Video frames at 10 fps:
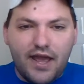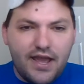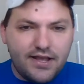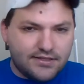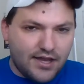
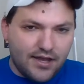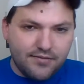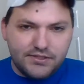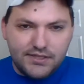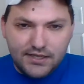8
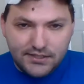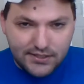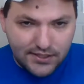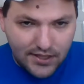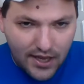times
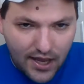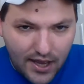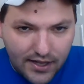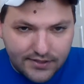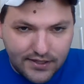6
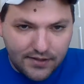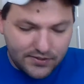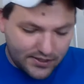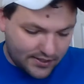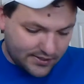times
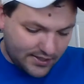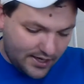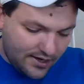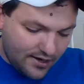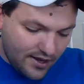
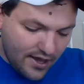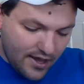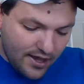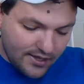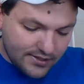16
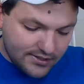is